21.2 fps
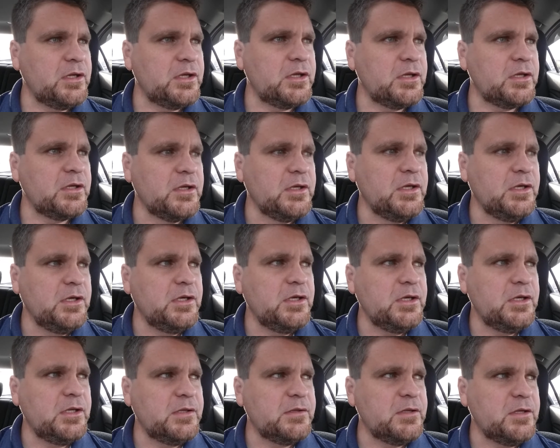
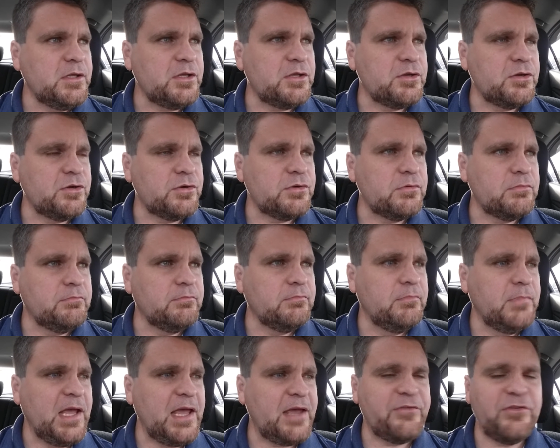
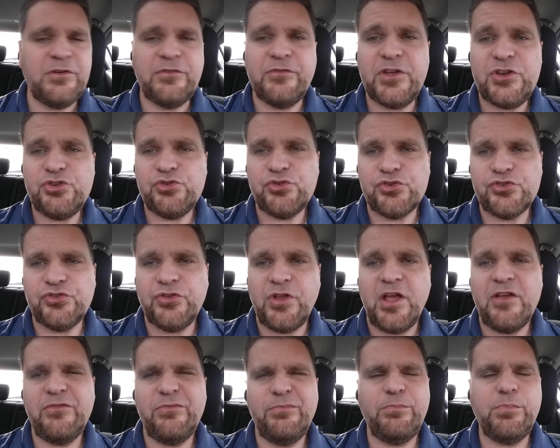have an adventurous
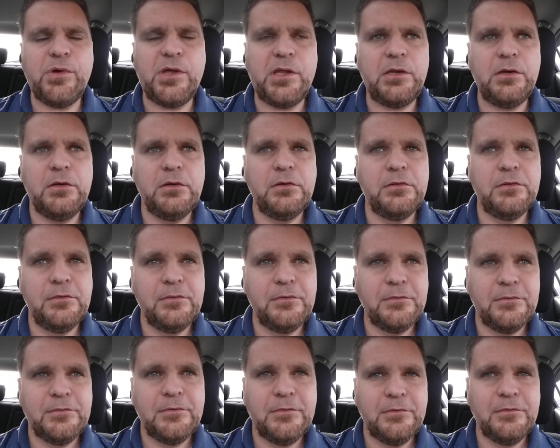life, but
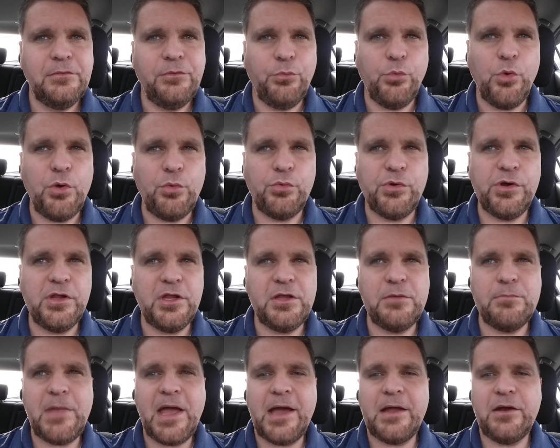what
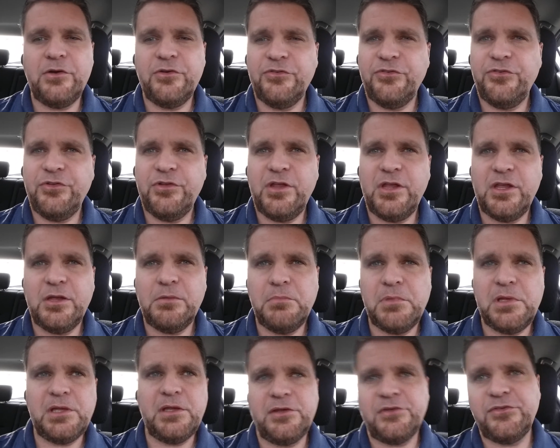really matters to
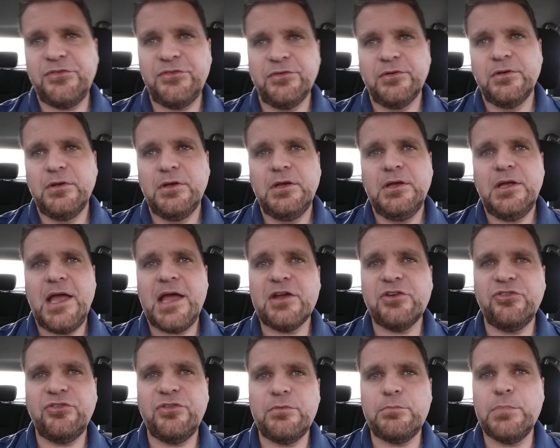him is
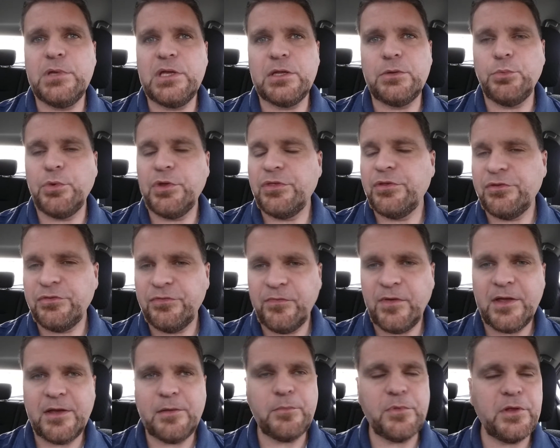actually being with his
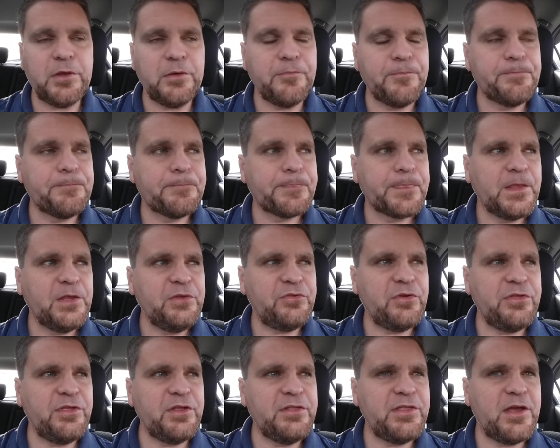family.
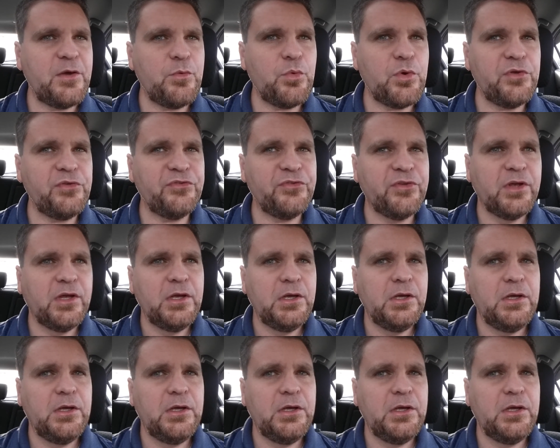So I think that was